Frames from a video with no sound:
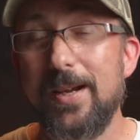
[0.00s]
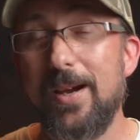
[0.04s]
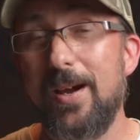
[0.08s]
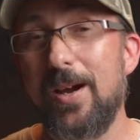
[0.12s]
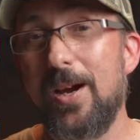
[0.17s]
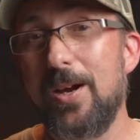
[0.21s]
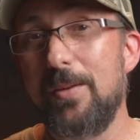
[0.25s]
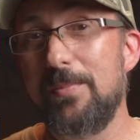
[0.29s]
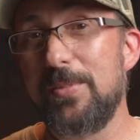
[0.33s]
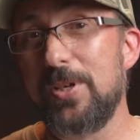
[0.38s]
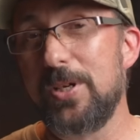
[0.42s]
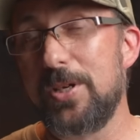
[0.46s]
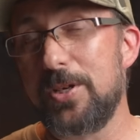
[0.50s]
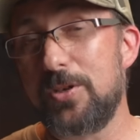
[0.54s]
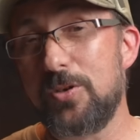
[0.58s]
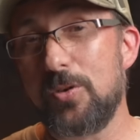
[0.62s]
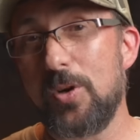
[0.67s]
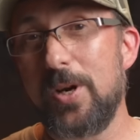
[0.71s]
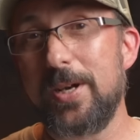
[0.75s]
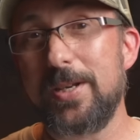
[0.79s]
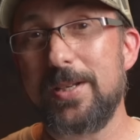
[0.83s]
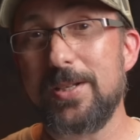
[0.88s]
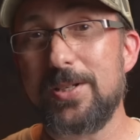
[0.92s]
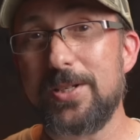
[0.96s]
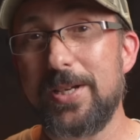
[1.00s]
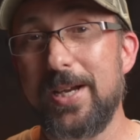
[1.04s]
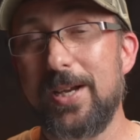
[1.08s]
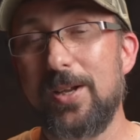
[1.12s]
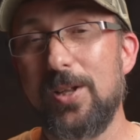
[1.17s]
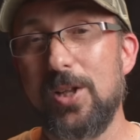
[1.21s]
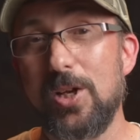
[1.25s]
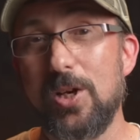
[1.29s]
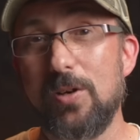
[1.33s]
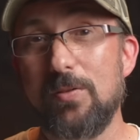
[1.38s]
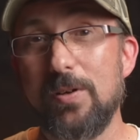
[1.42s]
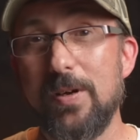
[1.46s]
The Detroit and St.
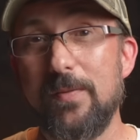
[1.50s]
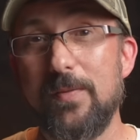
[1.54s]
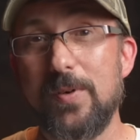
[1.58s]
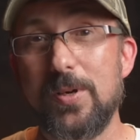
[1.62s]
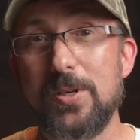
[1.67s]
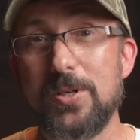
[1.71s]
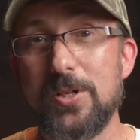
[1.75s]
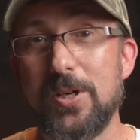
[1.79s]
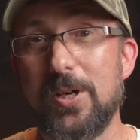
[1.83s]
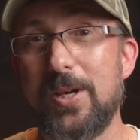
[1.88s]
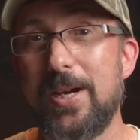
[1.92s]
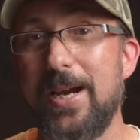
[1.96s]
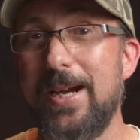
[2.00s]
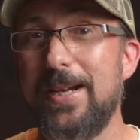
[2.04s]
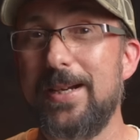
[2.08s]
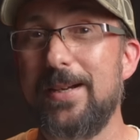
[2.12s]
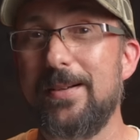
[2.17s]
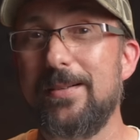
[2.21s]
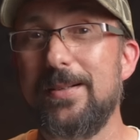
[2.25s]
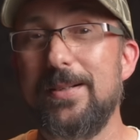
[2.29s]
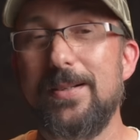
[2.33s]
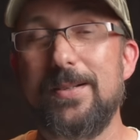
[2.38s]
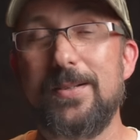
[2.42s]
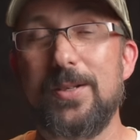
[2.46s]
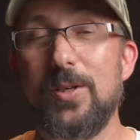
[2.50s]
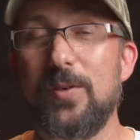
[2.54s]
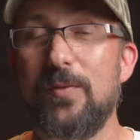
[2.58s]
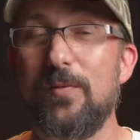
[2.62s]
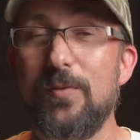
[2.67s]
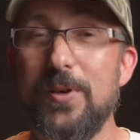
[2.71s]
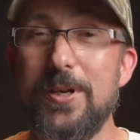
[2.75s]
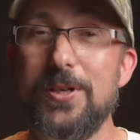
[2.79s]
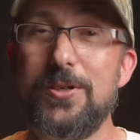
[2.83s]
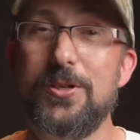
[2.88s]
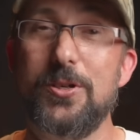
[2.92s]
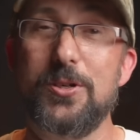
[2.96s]
Clair rivers are their
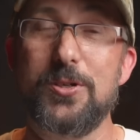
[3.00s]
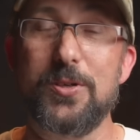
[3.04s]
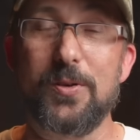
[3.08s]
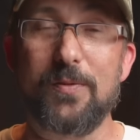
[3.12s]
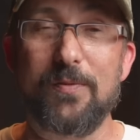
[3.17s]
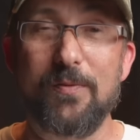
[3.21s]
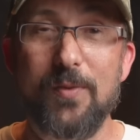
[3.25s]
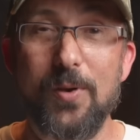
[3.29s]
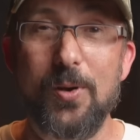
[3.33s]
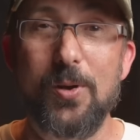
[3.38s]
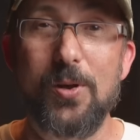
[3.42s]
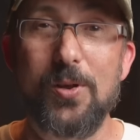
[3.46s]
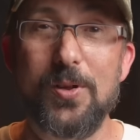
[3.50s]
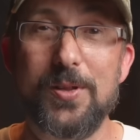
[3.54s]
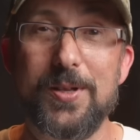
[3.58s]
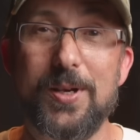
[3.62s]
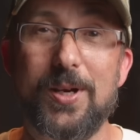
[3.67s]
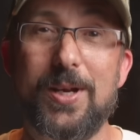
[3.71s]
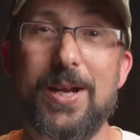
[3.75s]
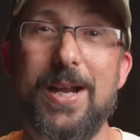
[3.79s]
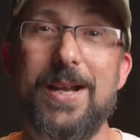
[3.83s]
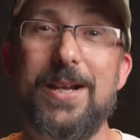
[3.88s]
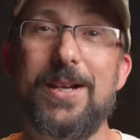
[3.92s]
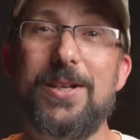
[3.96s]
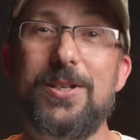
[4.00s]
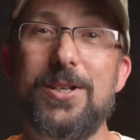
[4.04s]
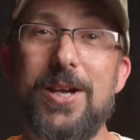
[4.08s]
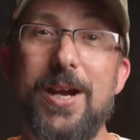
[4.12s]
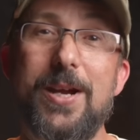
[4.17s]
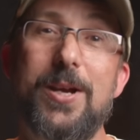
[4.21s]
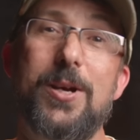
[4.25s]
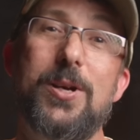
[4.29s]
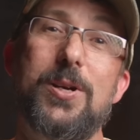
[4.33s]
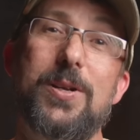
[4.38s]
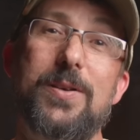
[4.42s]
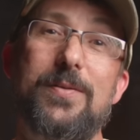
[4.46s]
freezers are full, and they're kind of
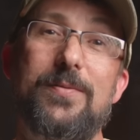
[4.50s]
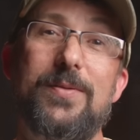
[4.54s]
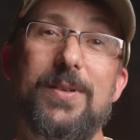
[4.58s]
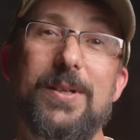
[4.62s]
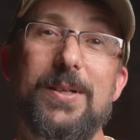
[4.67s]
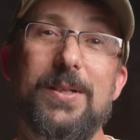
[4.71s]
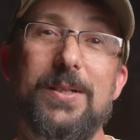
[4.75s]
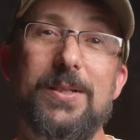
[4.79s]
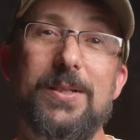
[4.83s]
tired of